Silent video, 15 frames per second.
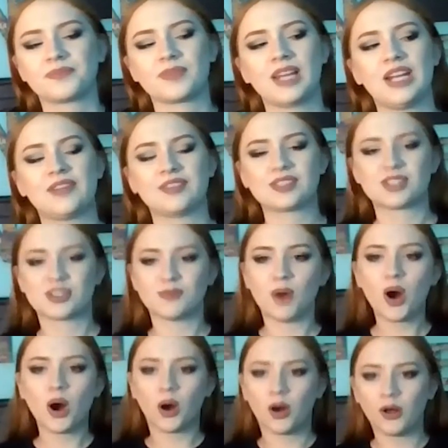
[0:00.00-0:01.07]
if it's
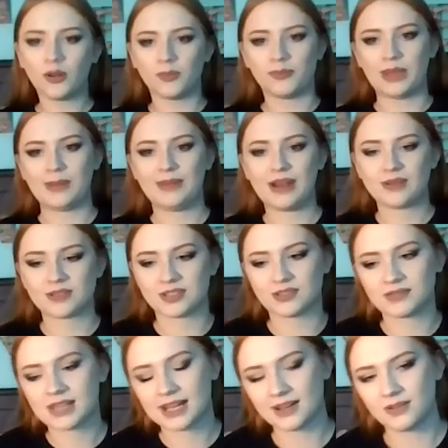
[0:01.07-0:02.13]
small, maybe I'll
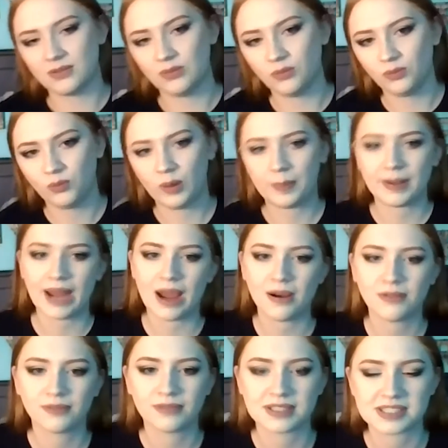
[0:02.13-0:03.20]
just kind of whip it
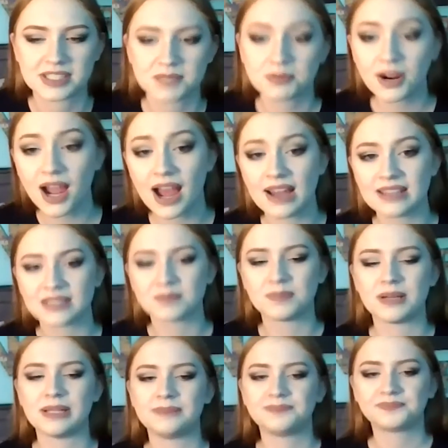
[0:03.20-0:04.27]
out as a surprise.
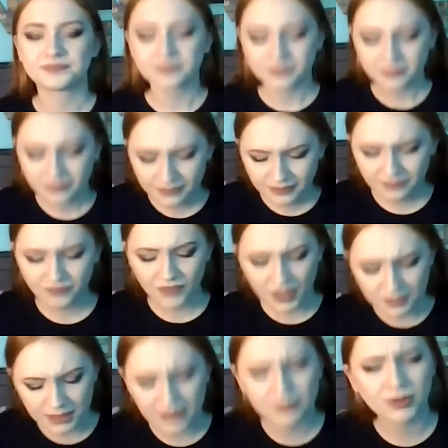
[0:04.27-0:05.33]
But
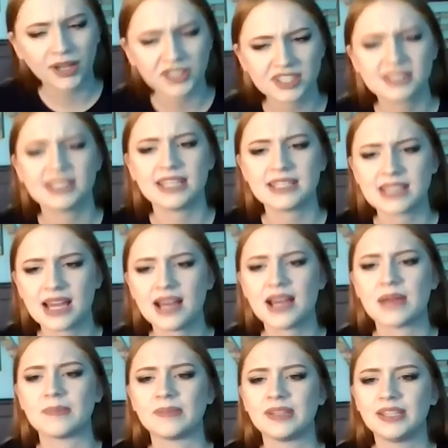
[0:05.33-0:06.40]
big projects take
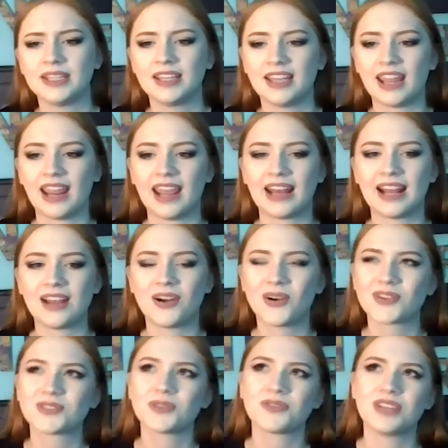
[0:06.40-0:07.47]
time. And I
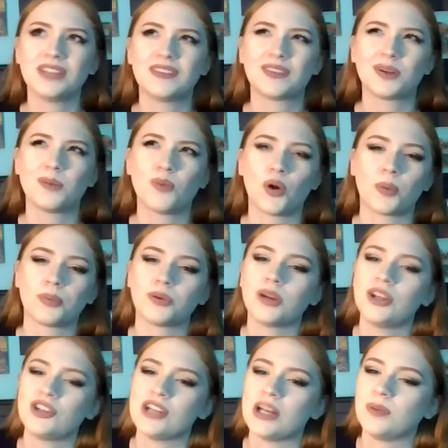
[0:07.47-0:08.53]
also think they're more
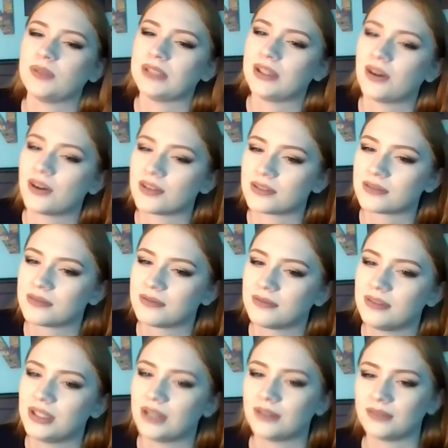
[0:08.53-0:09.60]
appreciated when they are,
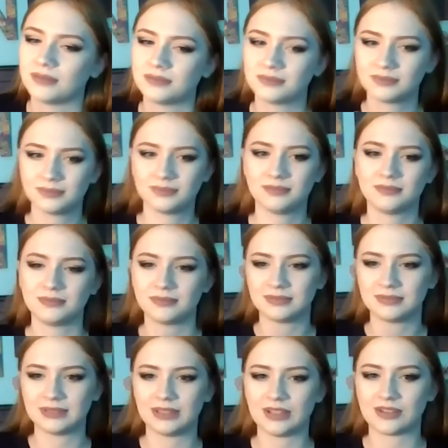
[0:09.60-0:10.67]

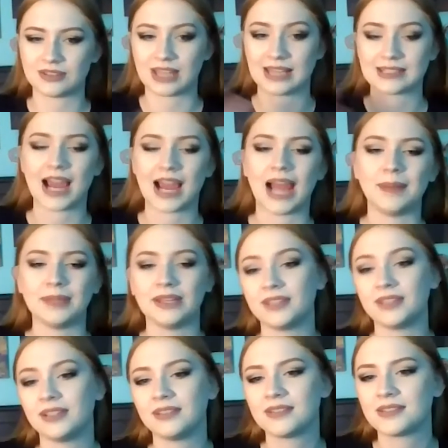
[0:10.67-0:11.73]
there's that time
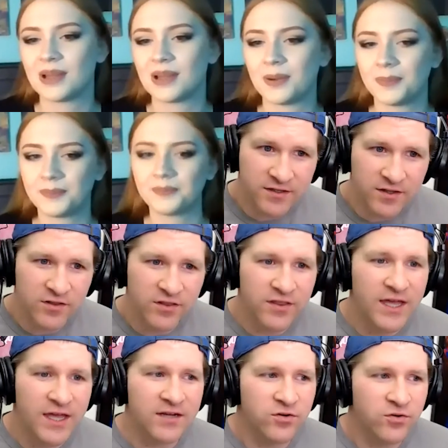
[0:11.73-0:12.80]
given. So
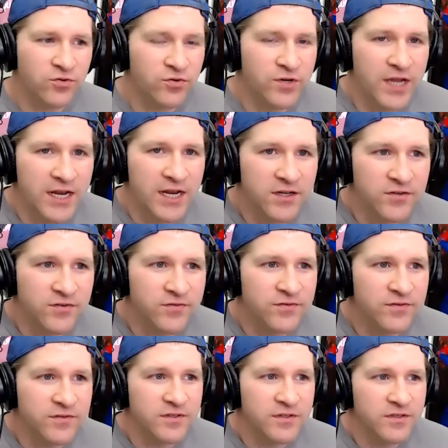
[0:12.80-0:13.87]
that creative
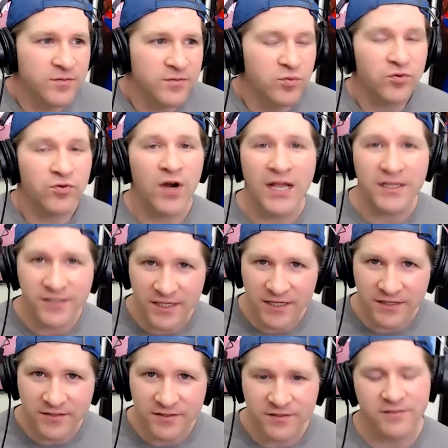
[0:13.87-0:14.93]

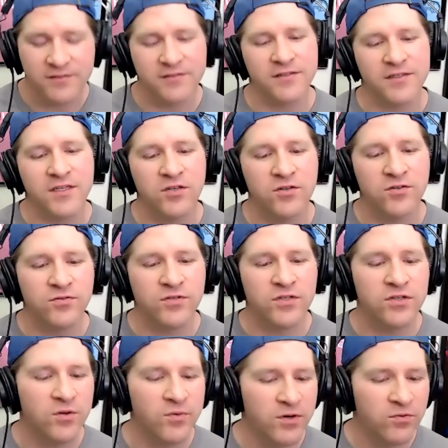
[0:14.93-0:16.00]
process, you
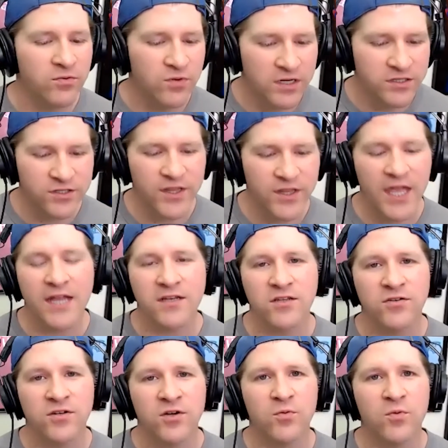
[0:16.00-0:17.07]
don't want to rush that. You
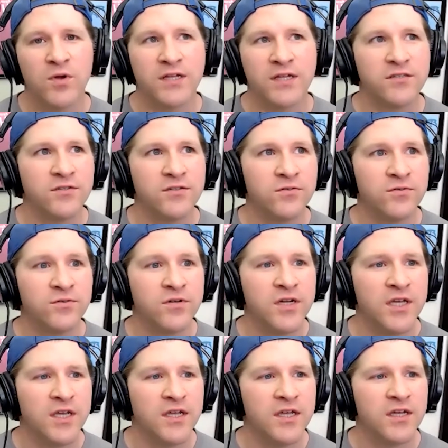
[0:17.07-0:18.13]
don't want to
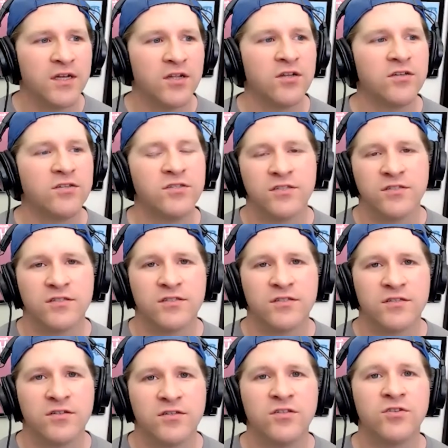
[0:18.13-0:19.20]
just
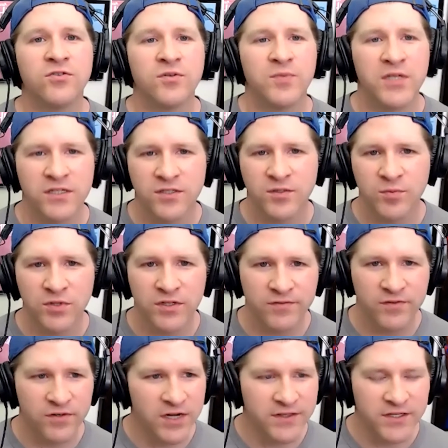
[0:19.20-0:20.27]
do it because you believe
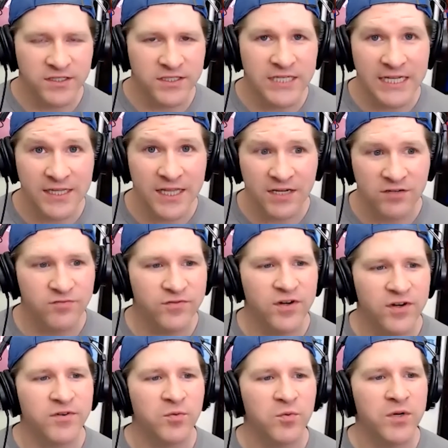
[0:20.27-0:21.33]
you're on this deadline for
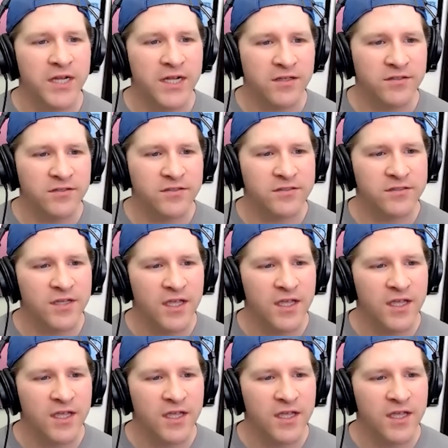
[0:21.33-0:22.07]
everyone else.